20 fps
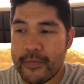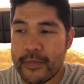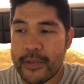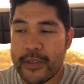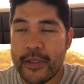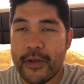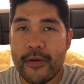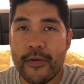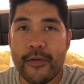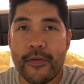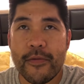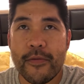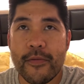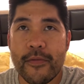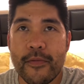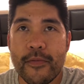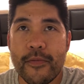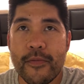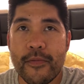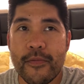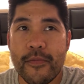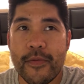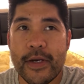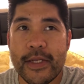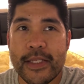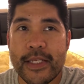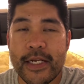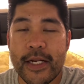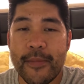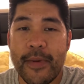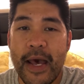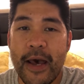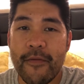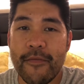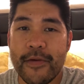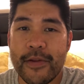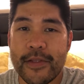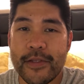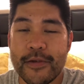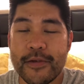So we ended up
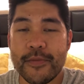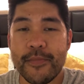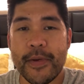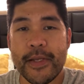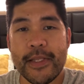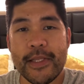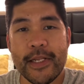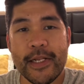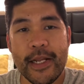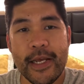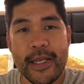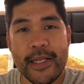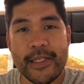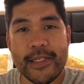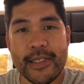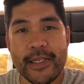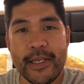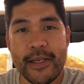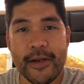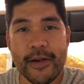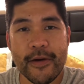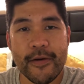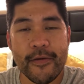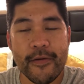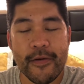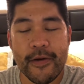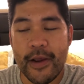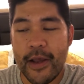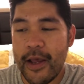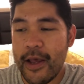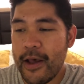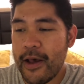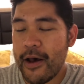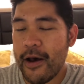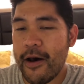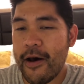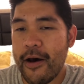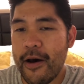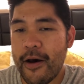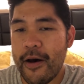having to spend the night here.
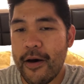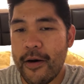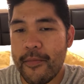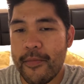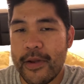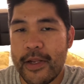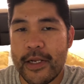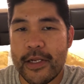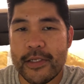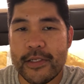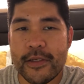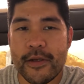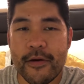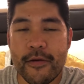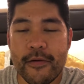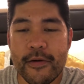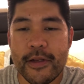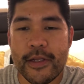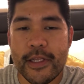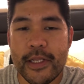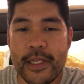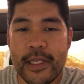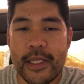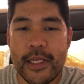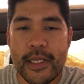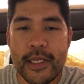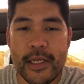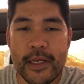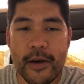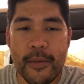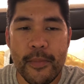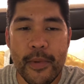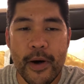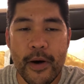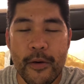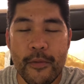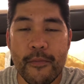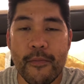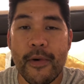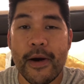It is currently
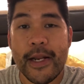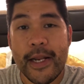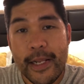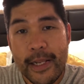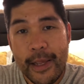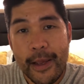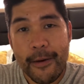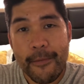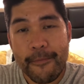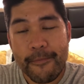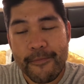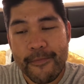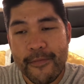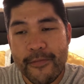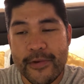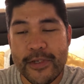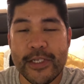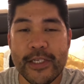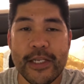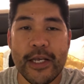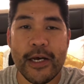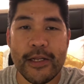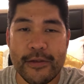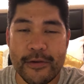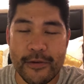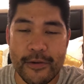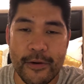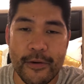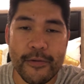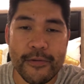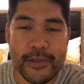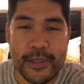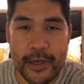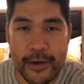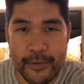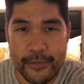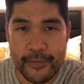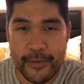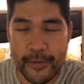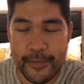about 1 a.m. We just got to the
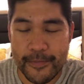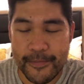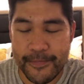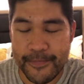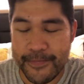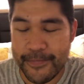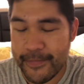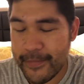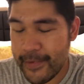hotel room.